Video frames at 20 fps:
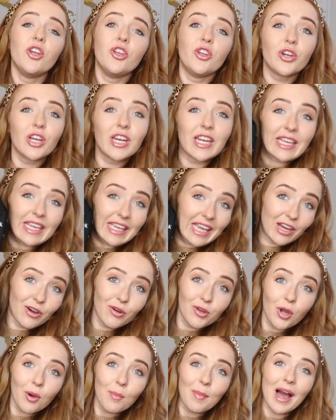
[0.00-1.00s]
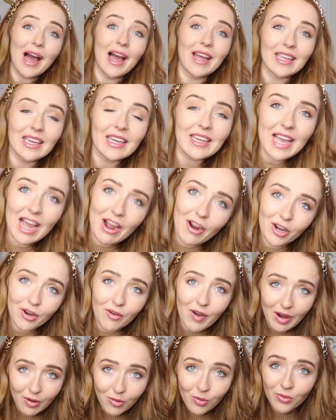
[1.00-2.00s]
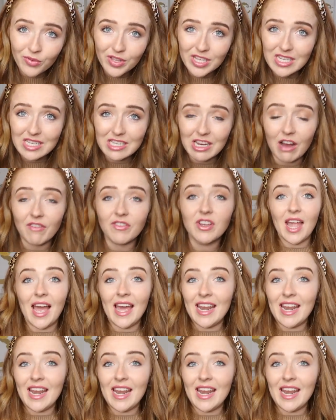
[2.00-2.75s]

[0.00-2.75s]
you're gonna kill your back carrying around all this stuff.